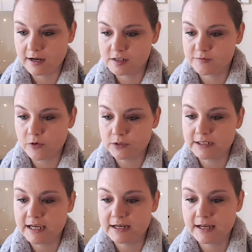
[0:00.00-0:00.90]

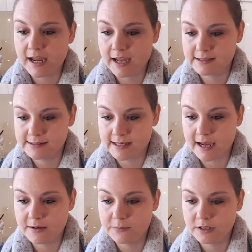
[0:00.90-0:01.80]
Exfoliating
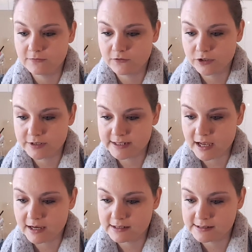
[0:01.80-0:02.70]
Enzyme in full
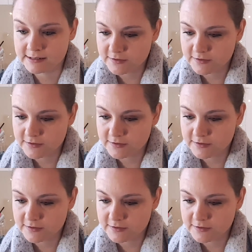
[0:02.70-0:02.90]
size.